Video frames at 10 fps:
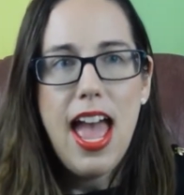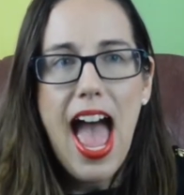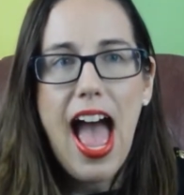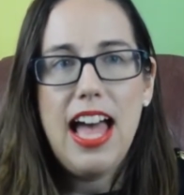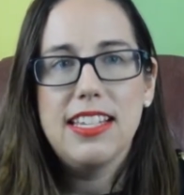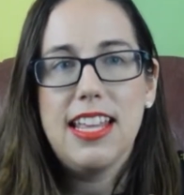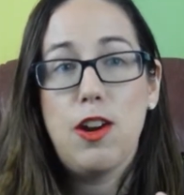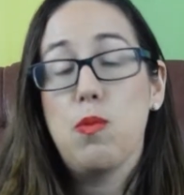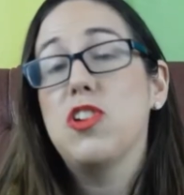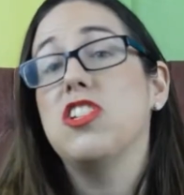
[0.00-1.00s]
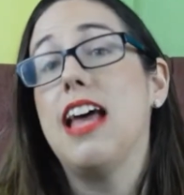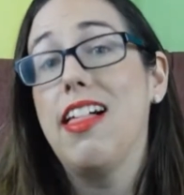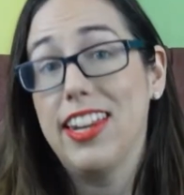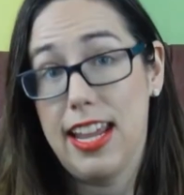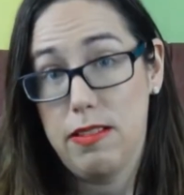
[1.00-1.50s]
has an
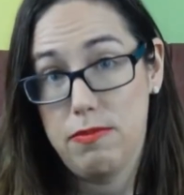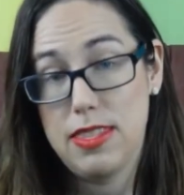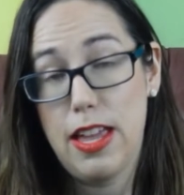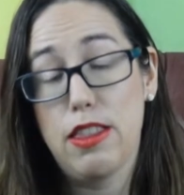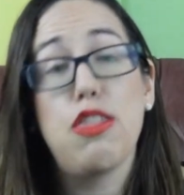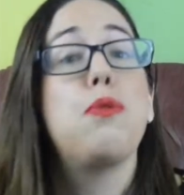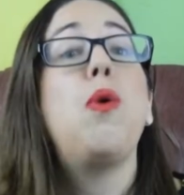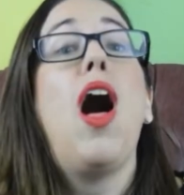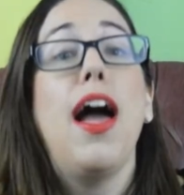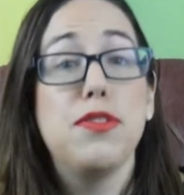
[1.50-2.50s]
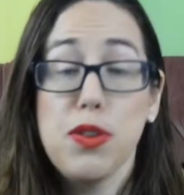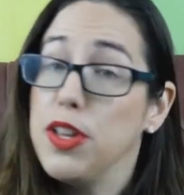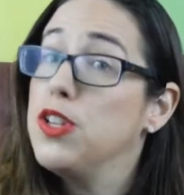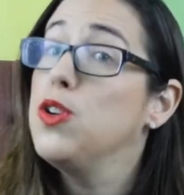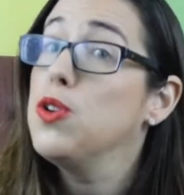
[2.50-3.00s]
originality that thrives on the
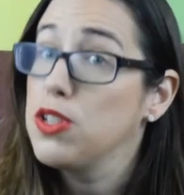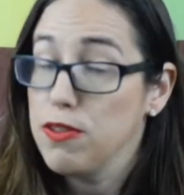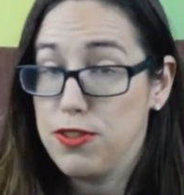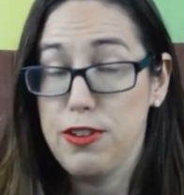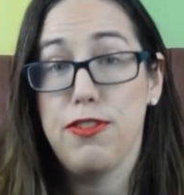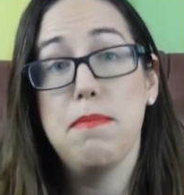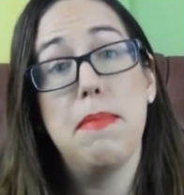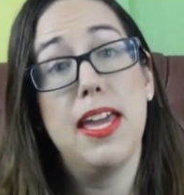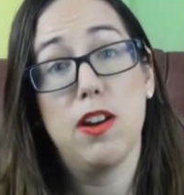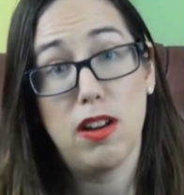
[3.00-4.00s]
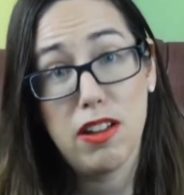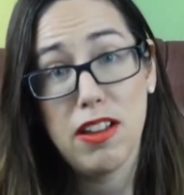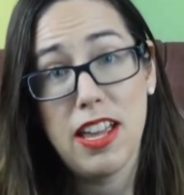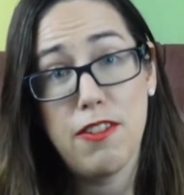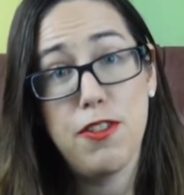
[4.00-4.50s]
use of different media
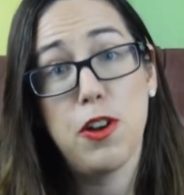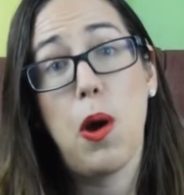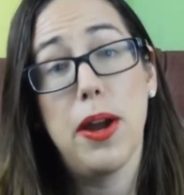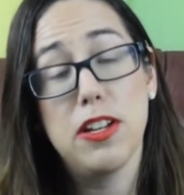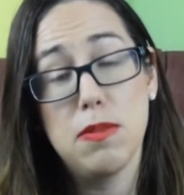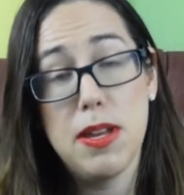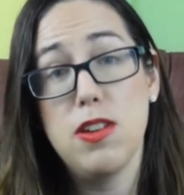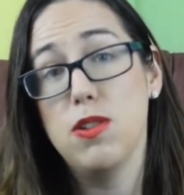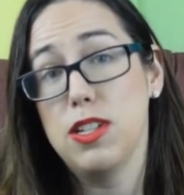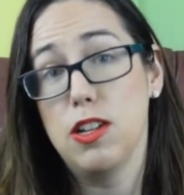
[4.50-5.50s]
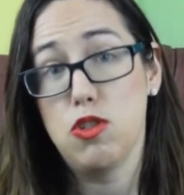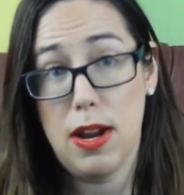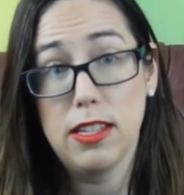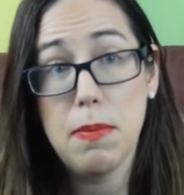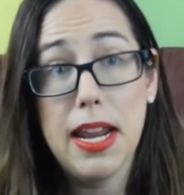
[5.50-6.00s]
if you're going to be using
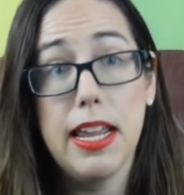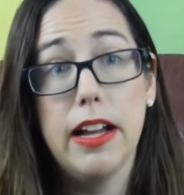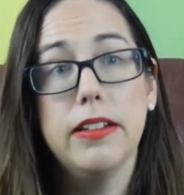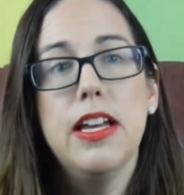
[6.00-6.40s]
transmedia.